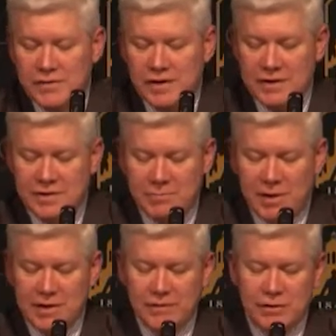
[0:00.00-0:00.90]
cited
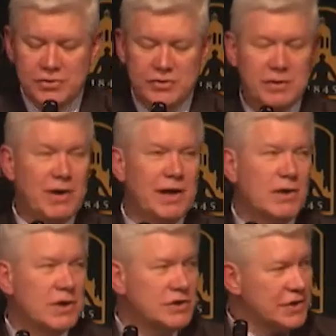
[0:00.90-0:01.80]
by evolutionary
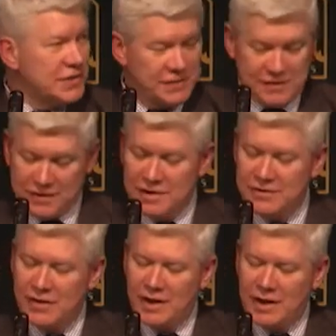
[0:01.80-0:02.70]
biologists,
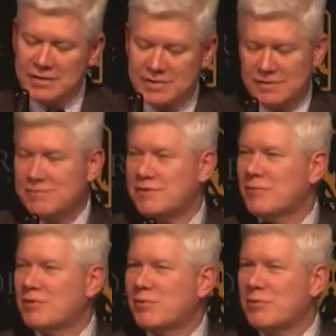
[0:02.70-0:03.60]
is that,
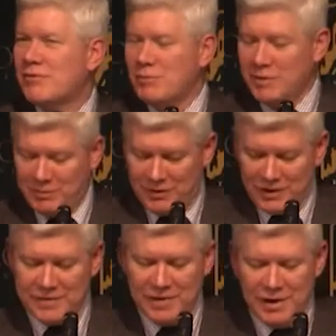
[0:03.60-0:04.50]
some of you will be familiar with
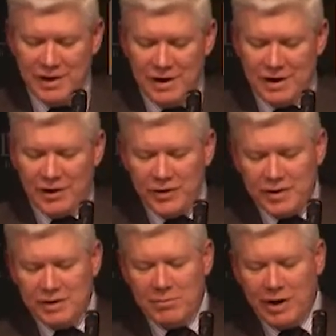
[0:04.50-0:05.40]
this, nothing
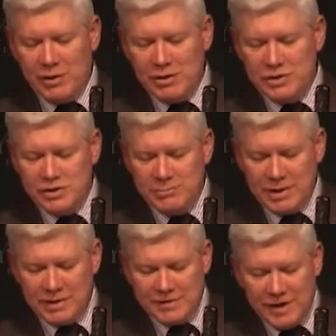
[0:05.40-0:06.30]
in biology
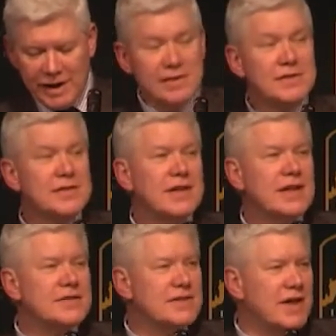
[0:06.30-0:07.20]
makes sense
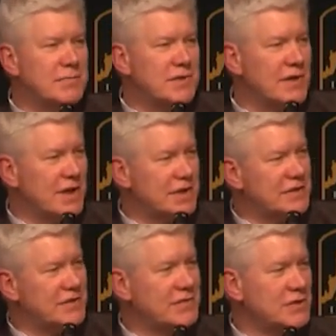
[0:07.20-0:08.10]
except in the light
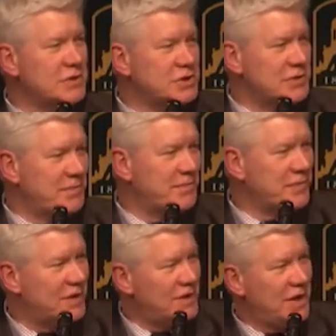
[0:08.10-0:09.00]
of evolution.
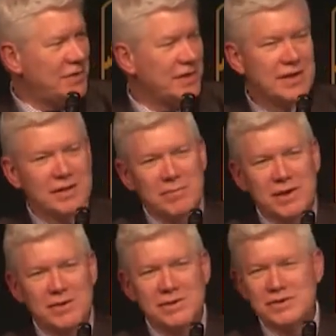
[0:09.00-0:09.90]
Nothing in
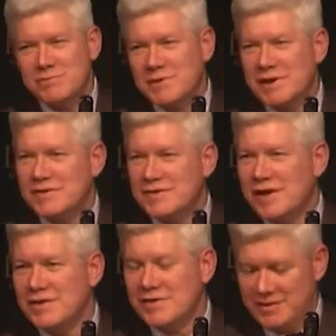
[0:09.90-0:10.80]
biology makes
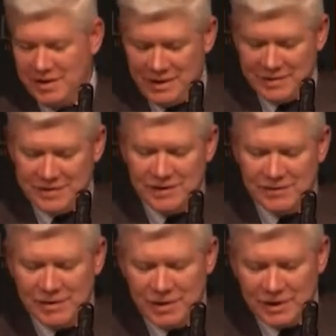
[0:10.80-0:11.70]
sense save
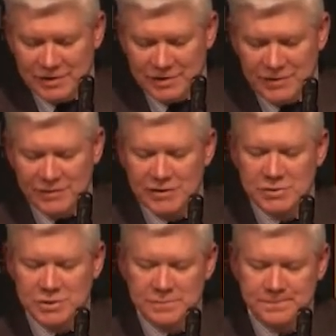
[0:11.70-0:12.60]
in the light of
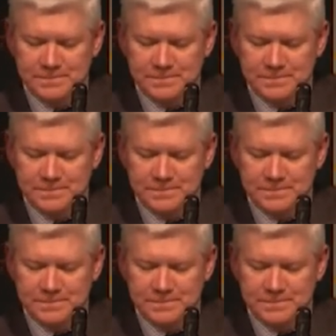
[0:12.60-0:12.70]
evolution.